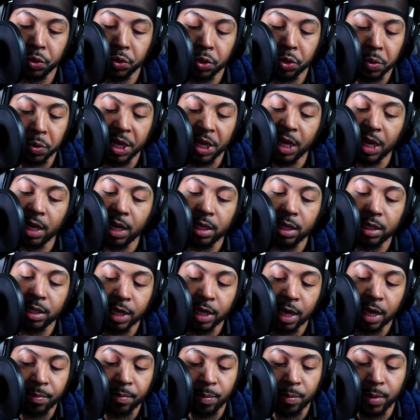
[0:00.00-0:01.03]
any
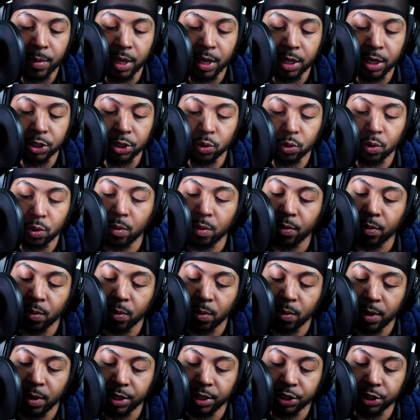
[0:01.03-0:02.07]
type of major
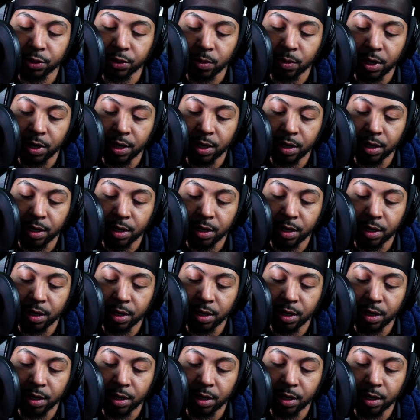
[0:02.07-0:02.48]
corporation, right?